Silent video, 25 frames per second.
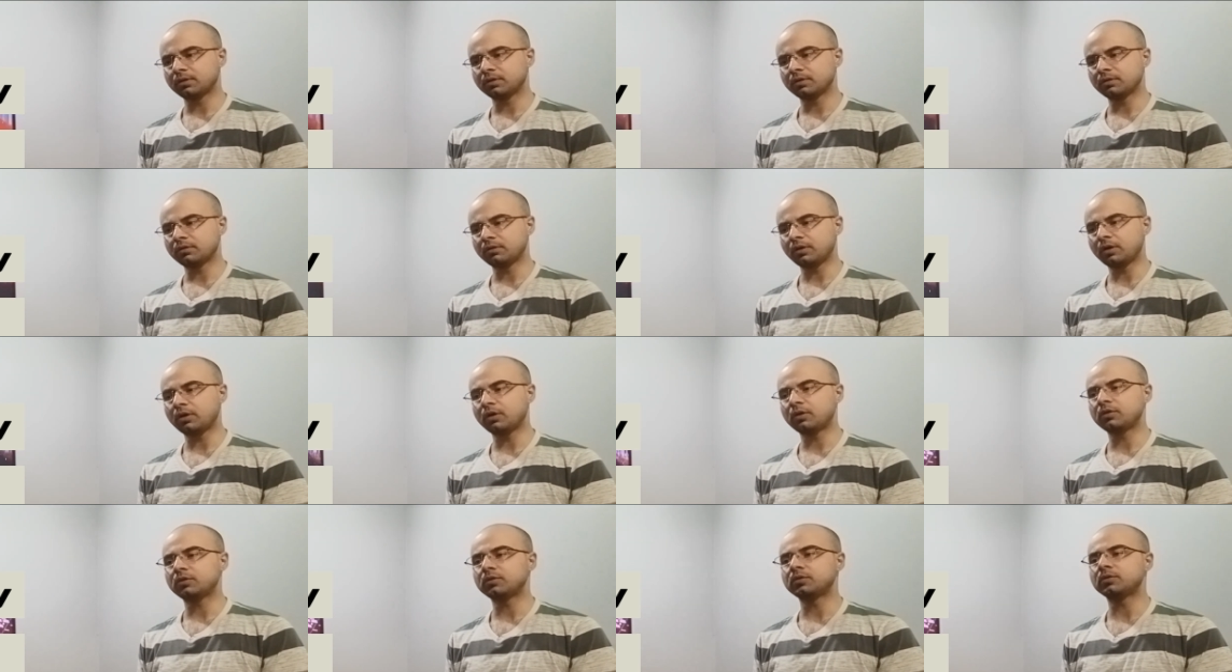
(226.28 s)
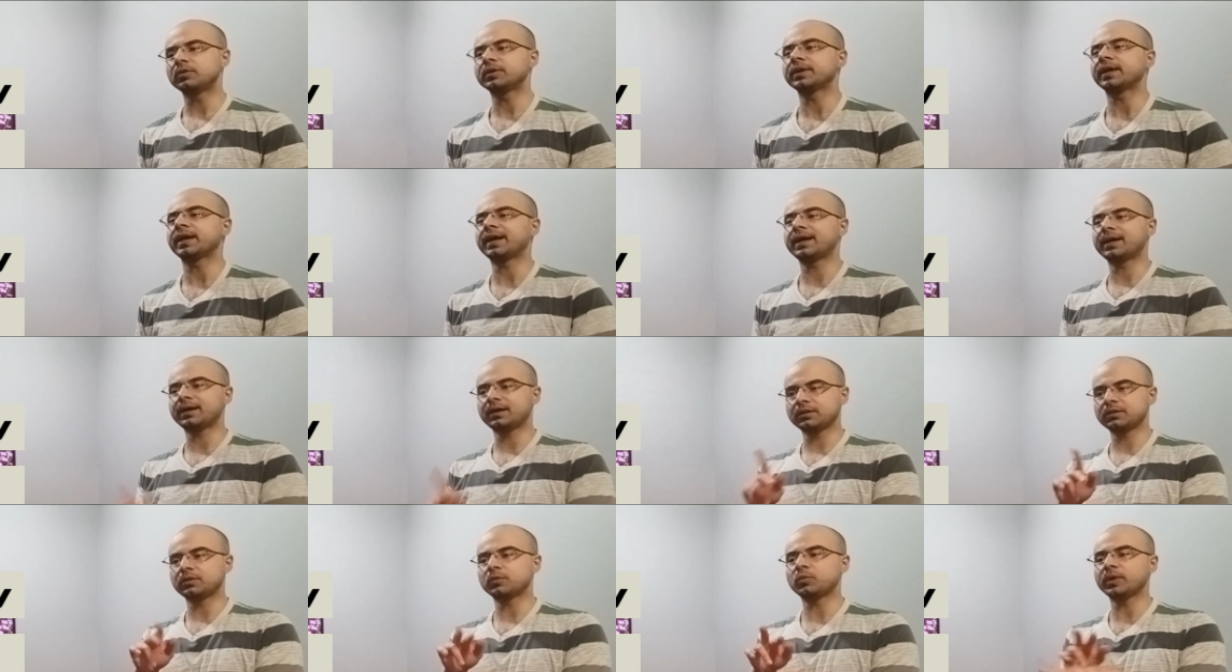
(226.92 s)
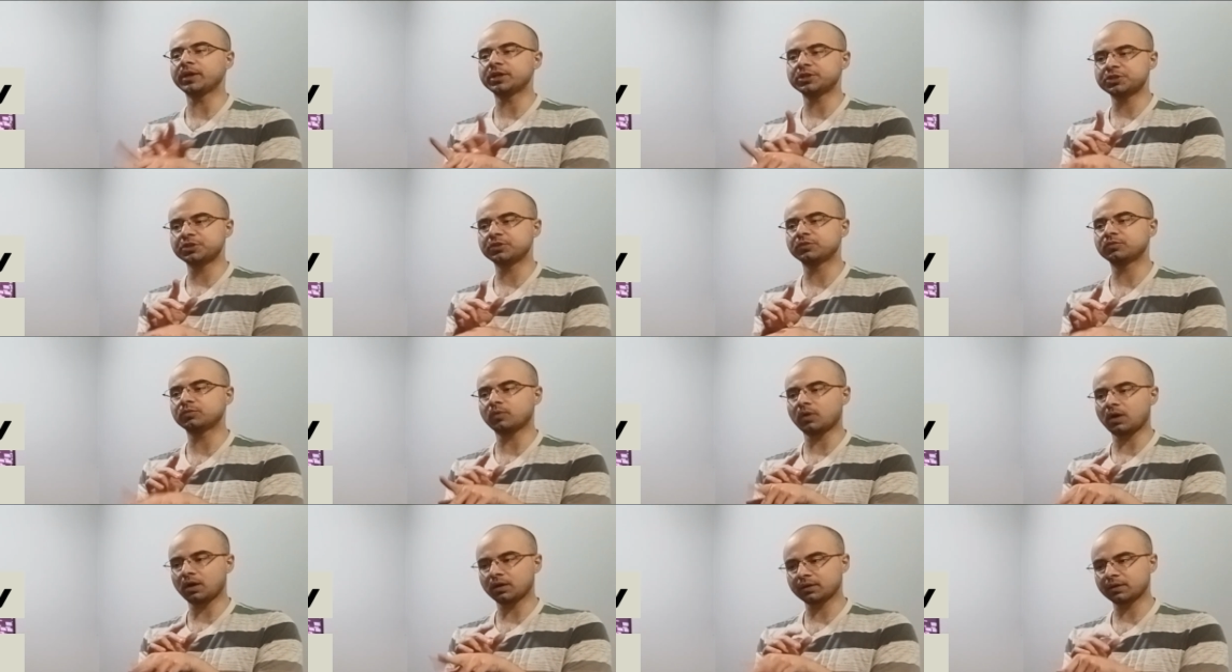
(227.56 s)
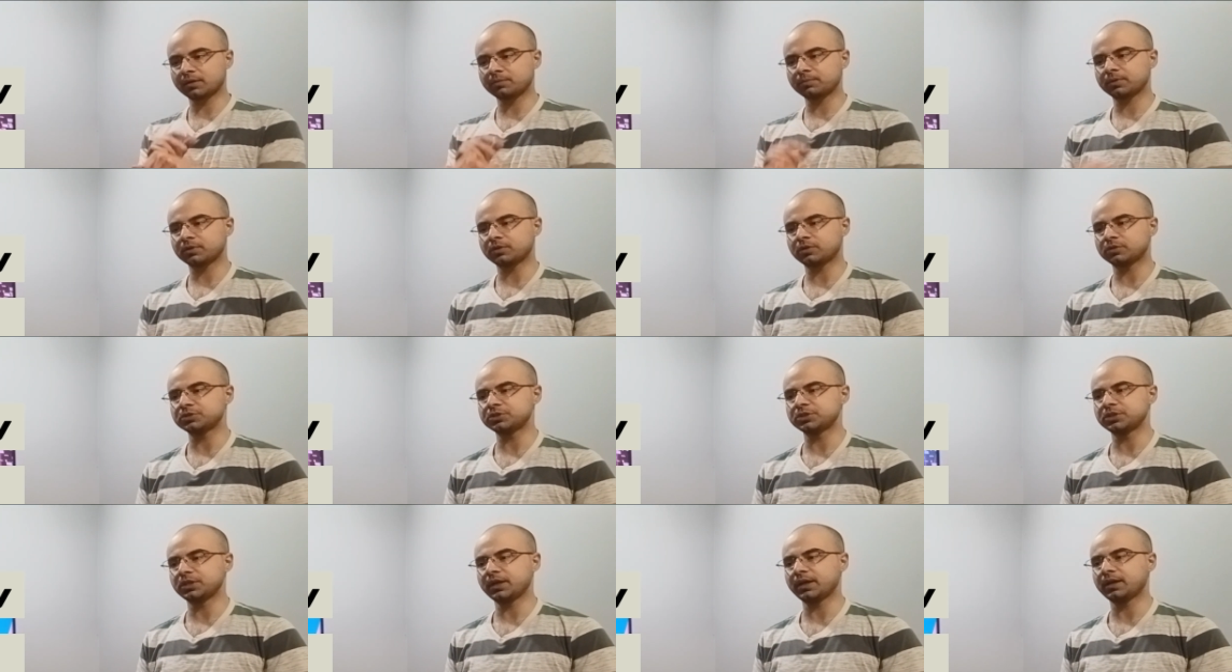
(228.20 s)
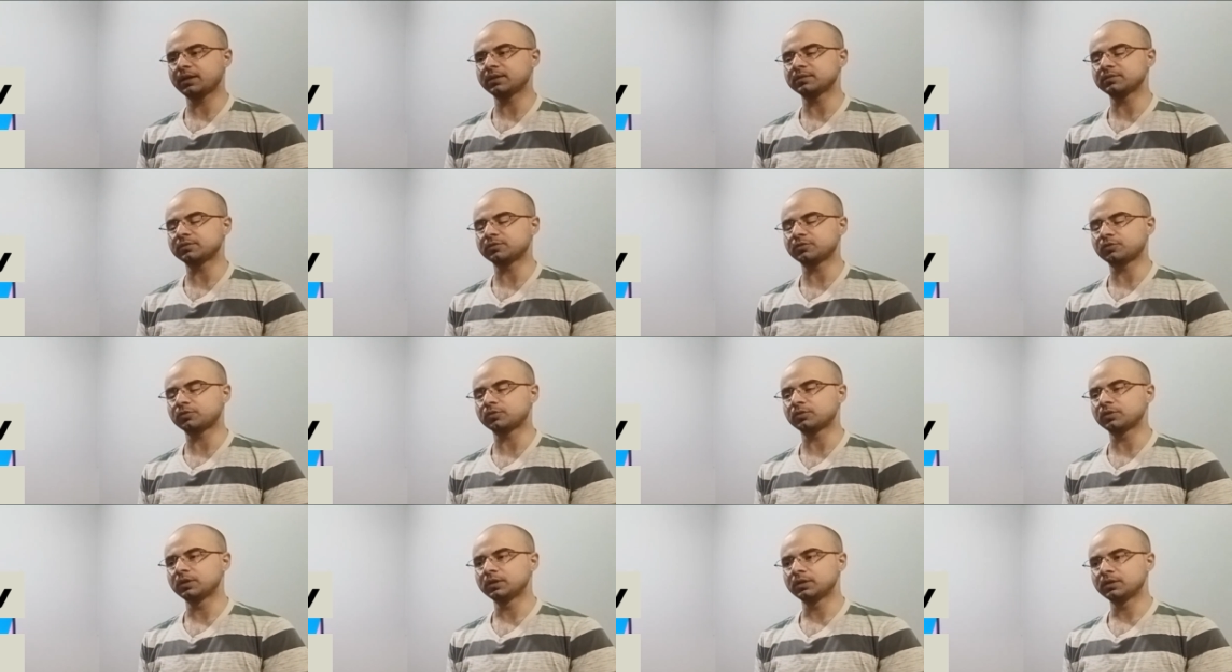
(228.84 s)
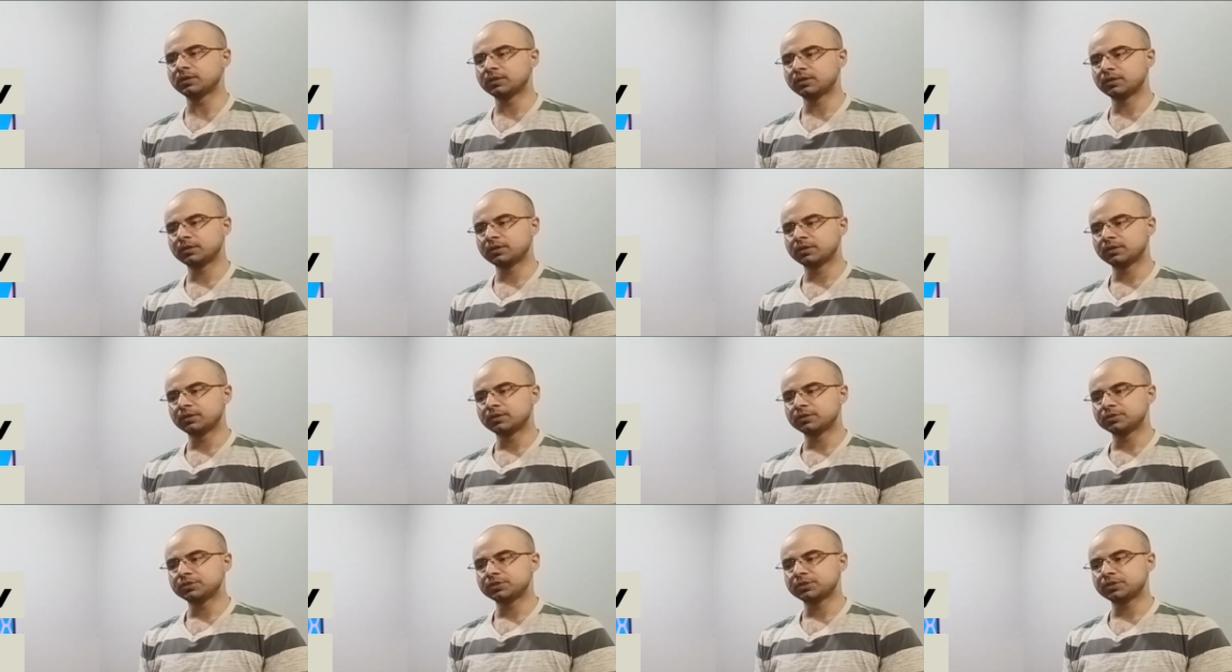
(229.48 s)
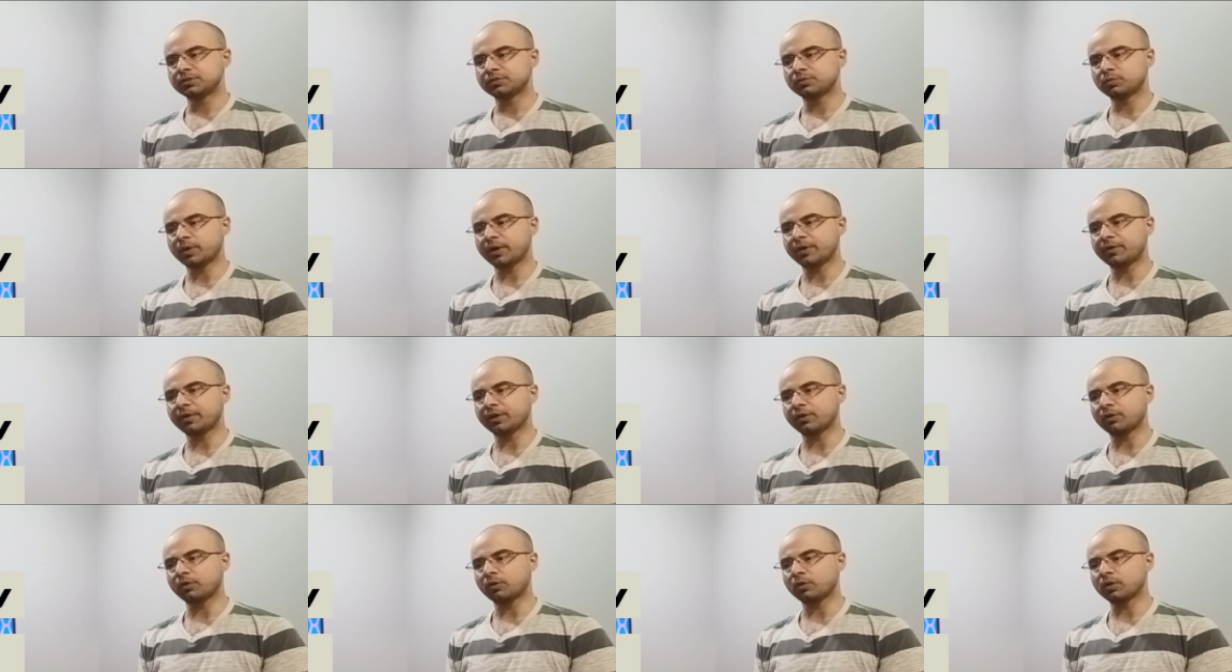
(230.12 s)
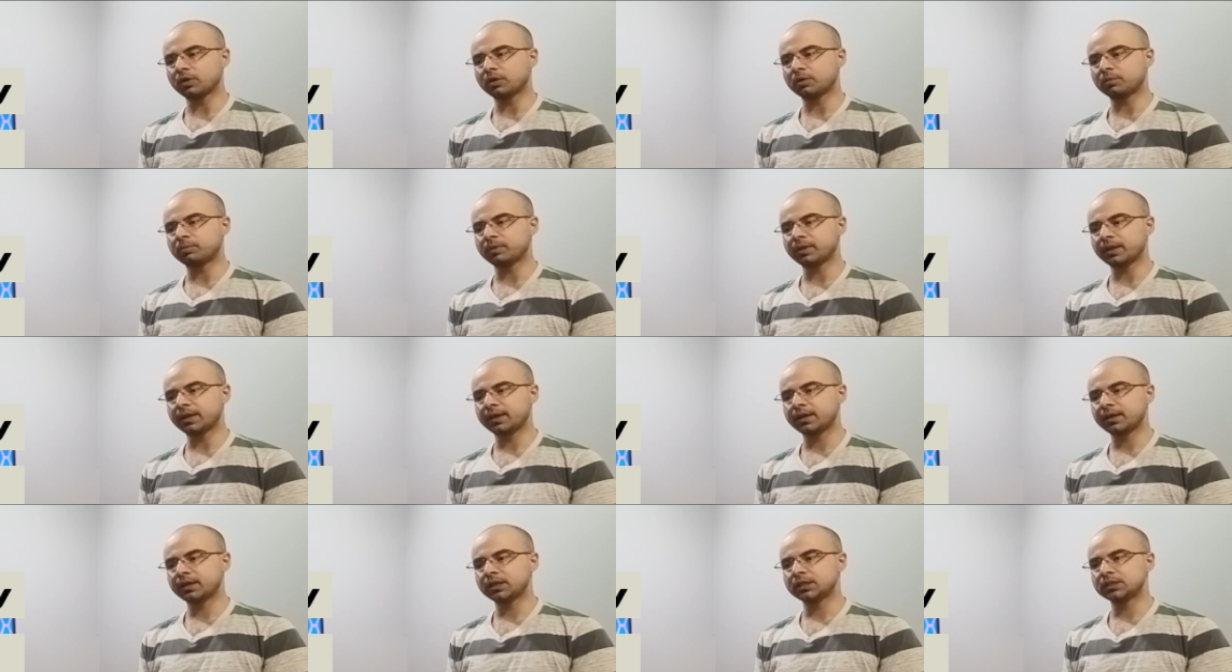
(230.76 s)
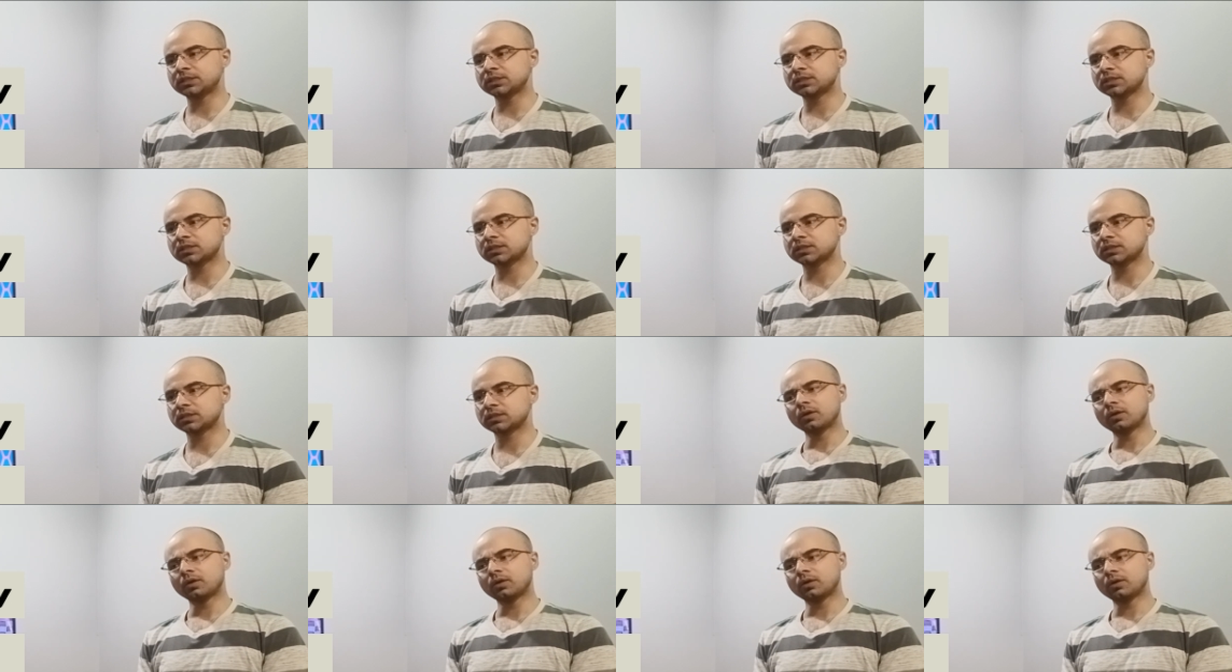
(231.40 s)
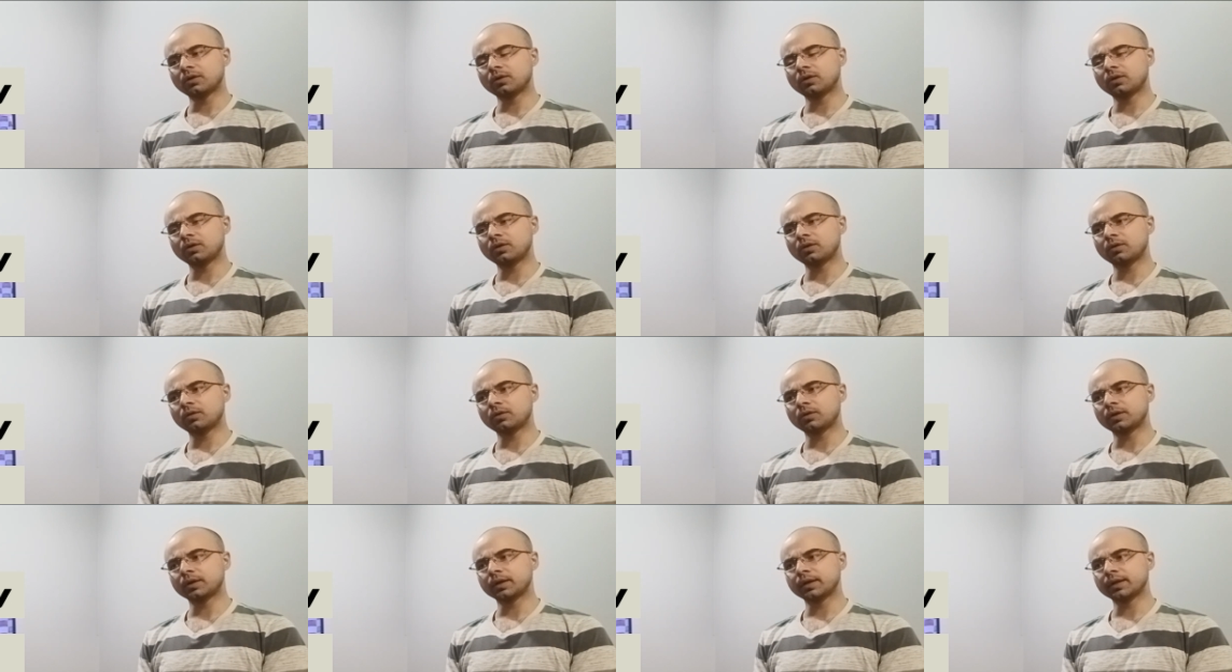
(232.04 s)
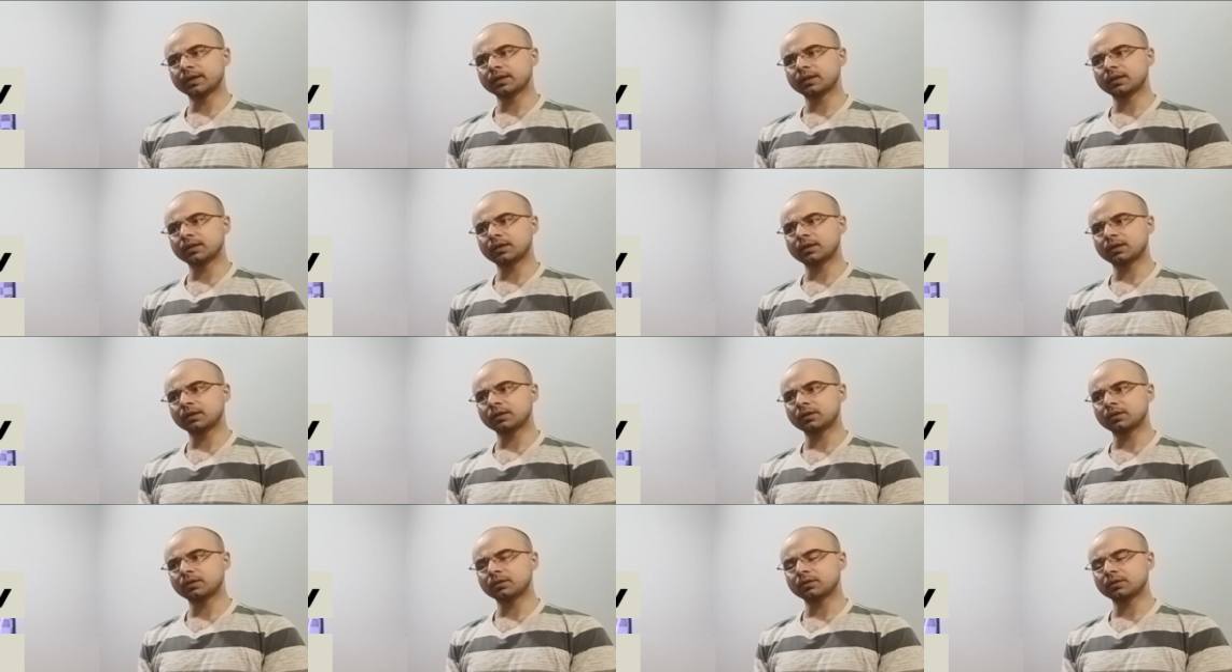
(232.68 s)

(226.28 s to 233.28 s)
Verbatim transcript: Oh, yeah. The way she's walking because she has... A, she's wearing rollerblades. Oh, Arnella.